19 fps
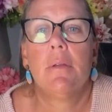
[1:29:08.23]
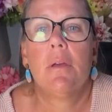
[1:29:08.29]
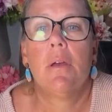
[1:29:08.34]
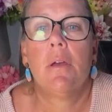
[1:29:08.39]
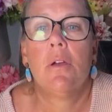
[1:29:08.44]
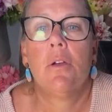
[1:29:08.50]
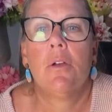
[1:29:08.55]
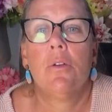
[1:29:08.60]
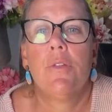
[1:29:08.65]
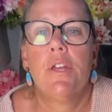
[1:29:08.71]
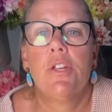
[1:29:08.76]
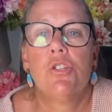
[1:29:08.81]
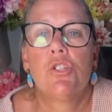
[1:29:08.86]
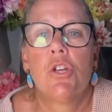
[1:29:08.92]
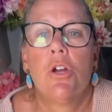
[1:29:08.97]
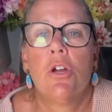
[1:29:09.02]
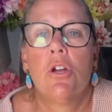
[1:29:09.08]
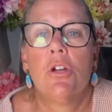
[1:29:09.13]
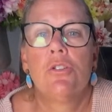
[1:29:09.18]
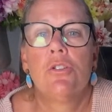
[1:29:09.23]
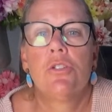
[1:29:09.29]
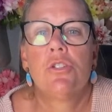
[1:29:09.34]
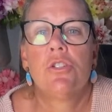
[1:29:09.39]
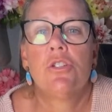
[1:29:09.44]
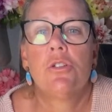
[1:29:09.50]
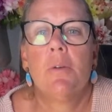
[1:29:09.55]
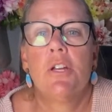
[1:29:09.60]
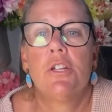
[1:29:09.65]
Oh, they charge
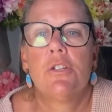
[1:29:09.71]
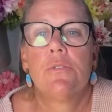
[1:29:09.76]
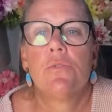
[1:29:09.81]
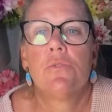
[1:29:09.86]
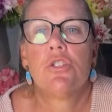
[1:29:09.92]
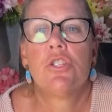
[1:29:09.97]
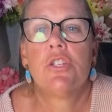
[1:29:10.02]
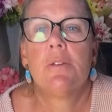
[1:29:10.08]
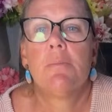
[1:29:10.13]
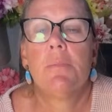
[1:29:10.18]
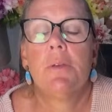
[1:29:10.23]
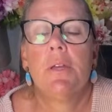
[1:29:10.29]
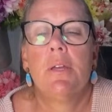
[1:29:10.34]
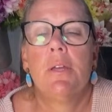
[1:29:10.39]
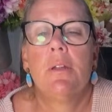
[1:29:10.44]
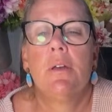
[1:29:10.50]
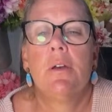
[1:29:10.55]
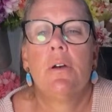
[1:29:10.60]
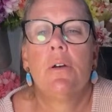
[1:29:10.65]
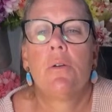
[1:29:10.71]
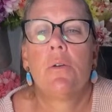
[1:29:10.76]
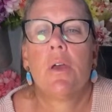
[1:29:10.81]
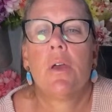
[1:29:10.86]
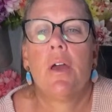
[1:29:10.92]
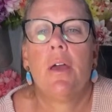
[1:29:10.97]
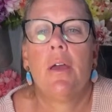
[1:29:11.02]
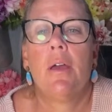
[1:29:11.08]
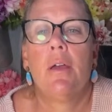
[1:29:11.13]
too much for shipping.
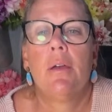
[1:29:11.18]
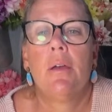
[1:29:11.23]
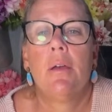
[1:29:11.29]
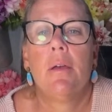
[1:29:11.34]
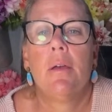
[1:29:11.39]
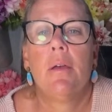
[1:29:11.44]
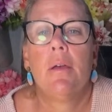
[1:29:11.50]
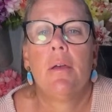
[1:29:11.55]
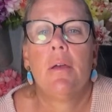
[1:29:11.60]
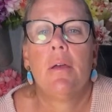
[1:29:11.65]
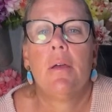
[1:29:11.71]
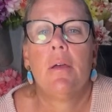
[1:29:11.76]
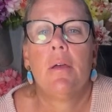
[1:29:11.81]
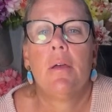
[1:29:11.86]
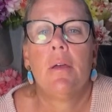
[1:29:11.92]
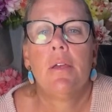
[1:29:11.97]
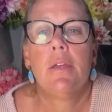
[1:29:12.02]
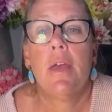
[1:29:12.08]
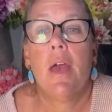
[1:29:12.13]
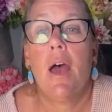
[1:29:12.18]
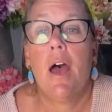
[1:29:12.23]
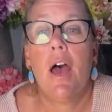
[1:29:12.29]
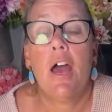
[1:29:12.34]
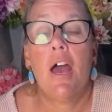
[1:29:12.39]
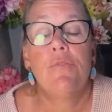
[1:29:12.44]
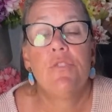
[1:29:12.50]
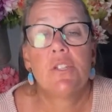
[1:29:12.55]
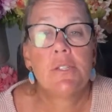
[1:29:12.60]
Okay. Yeah,
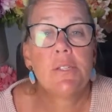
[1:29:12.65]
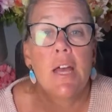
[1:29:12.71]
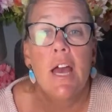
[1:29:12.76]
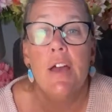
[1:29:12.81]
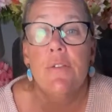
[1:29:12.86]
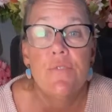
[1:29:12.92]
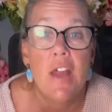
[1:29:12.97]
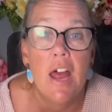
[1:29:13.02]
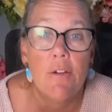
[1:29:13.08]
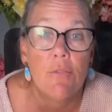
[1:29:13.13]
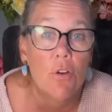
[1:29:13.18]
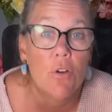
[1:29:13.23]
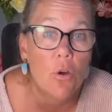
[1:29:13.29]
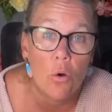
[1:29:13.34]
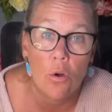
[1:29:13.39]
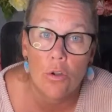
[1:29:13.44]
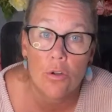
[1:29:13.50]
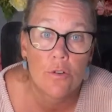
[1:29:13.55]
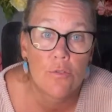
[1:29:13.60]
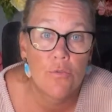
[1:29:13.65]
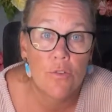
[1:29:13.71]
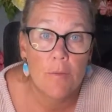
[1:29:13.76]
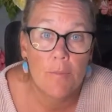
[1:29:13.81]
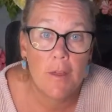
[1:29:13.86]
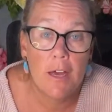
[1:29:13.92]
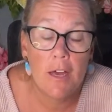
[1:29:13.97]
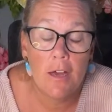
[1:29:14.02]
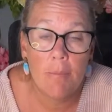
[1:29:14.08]
I've never ordered from
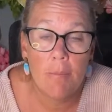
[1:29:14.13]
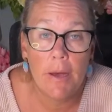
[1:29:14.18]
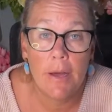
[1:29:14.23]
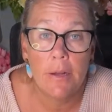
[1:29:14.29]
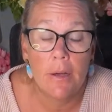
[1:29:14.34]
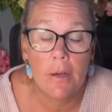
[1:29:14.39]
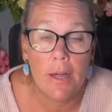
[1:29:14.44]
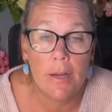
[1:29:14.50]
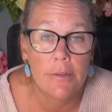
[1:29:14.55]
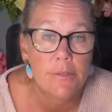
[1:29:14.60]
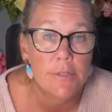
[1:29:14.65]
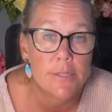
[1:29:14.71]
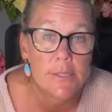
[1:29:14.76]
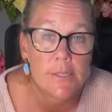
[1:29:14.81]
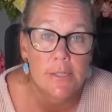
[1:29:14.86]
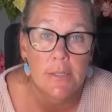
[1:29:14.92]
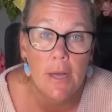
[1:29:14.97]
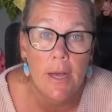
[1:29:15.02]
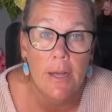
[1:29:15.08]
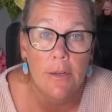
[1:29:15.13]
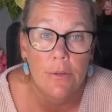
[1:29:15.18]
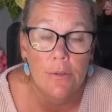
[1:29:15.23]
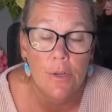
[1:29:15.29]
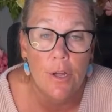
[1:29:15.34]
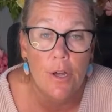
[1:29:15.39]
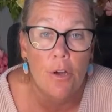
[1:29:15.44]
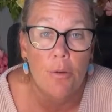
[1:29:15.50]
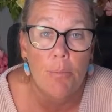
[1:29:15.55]
them. I don't
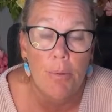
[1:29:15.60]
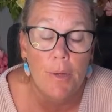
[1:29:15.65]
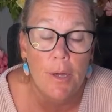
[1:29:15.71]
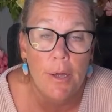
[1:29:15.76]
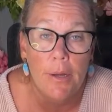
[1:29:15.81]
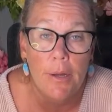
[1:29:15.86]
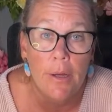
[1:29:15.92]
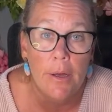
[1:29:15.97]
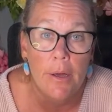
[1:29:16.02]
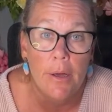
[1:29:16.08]
know. But